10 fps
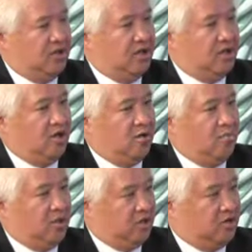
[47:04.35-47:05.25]
and
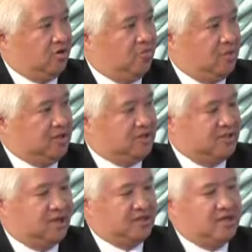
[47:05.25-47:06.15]

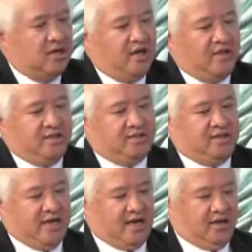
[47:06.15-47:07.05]
politicized
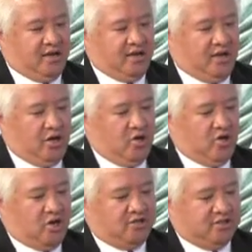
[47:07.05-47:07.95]
that in
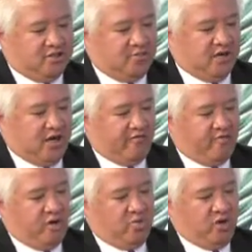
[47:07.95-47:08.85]
our system of
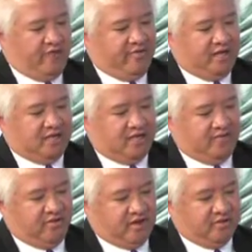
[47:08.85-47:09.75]
government, where you have the
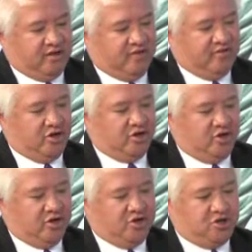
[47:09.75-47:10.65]
executive, legislative, and the
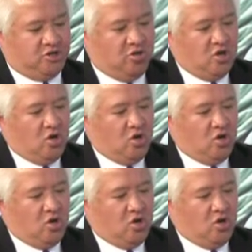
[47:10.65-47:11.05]
judicial,